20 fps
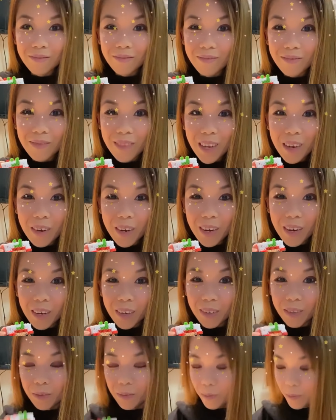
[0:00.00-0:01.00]
There you go.
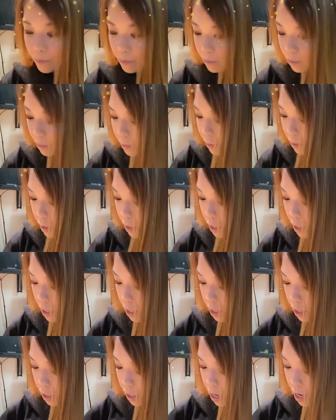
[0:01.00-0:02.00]

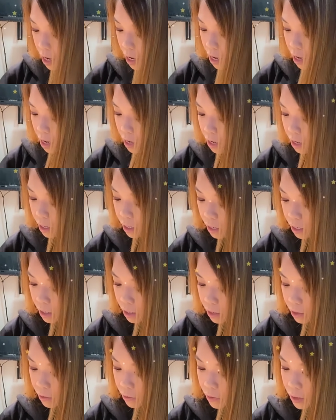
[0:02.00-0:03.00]
Then
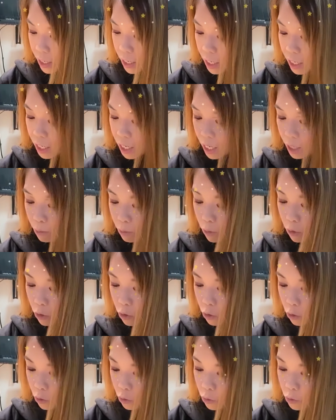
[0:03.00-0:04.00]
we're gonna come
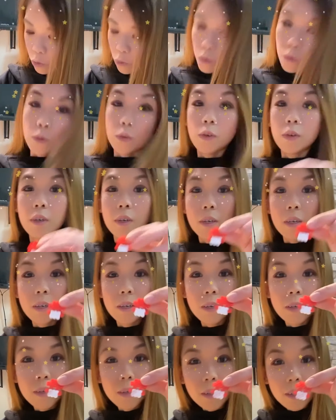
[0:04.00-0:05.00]
to
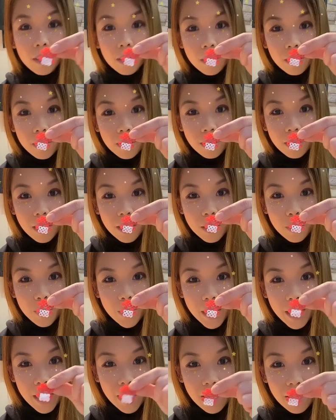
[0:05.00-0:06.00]
this
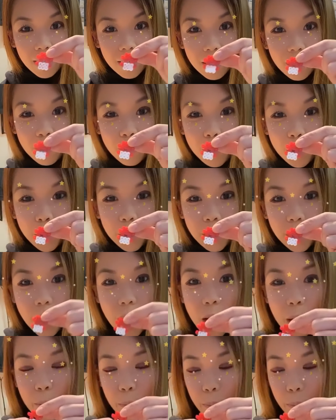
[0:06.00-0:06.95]
piece for the top.